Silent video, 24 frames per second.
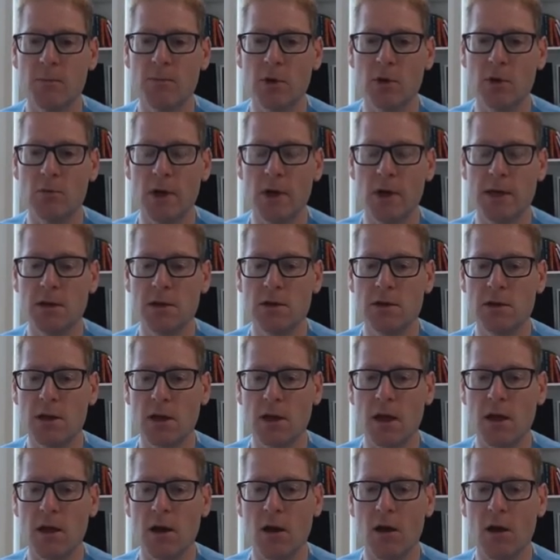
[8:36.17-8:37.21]
But when
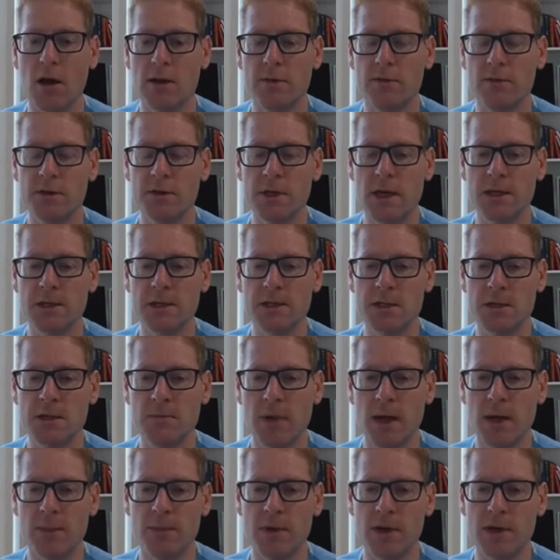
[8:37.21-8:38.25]
high fidelity
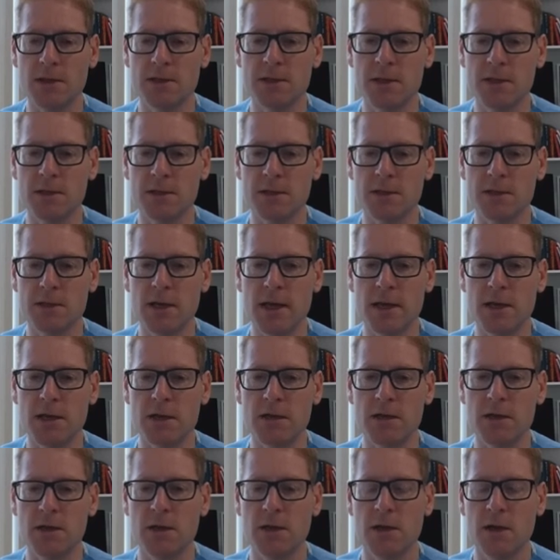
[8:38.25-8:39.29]
mapping is
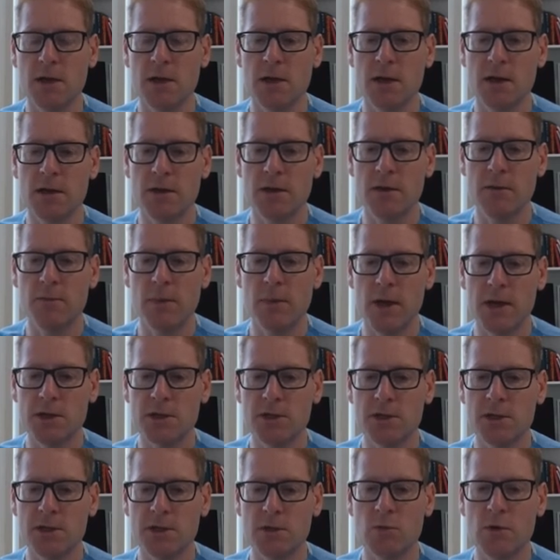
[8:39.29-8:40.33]
undertaken, in the
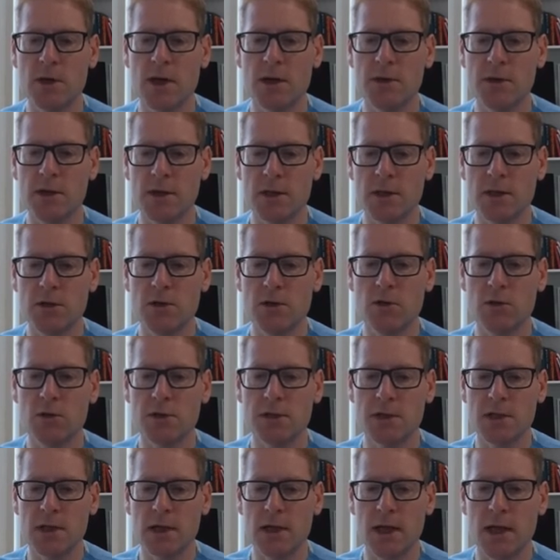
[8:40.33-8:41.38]
patients where the
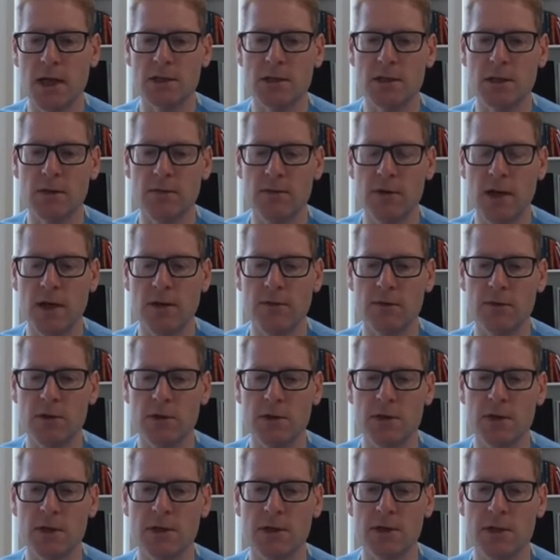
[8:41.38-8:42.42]
non-selective left
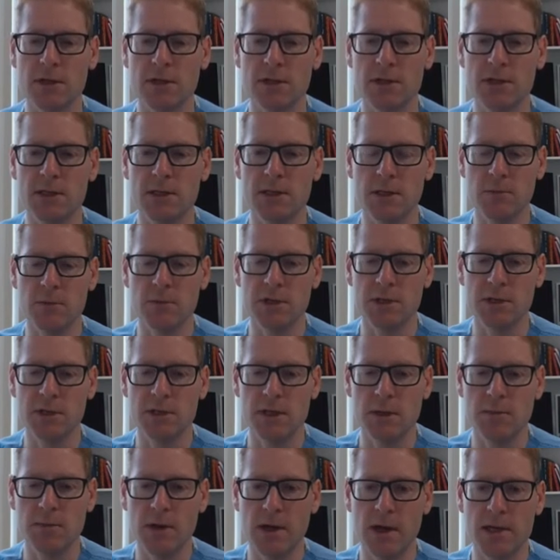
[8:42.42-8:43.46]
conducting system is
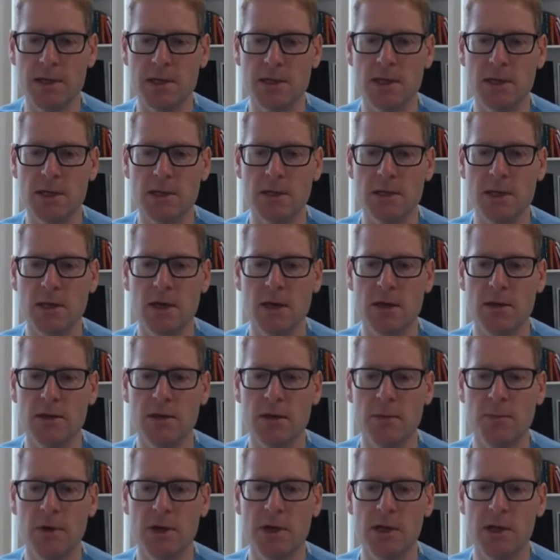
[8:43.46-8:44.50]
stimulated,
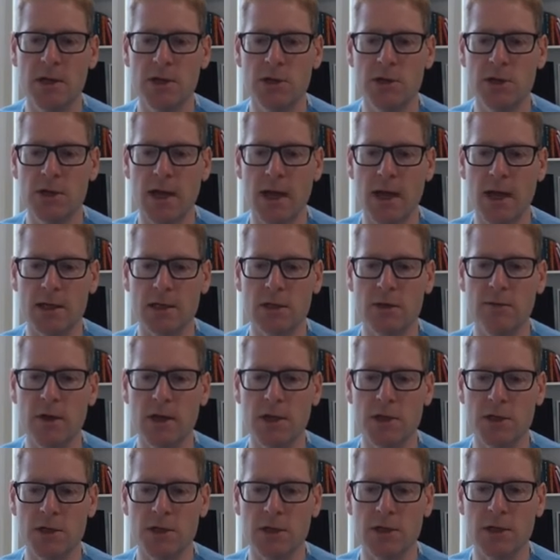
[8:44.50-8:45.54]
the Purkinje
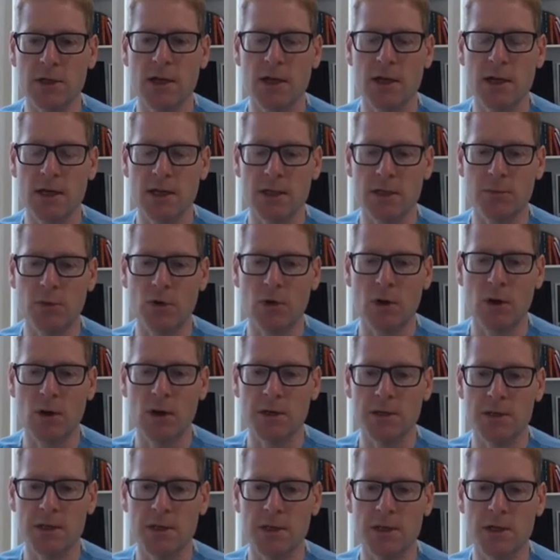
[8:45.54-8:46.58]
activation is
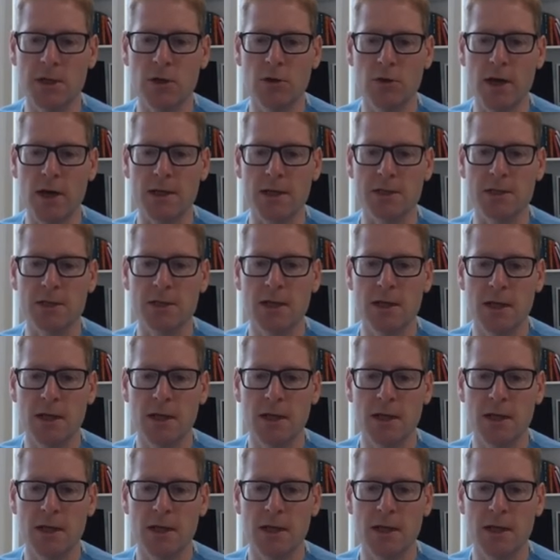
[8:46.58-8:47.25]
prior to the QRS,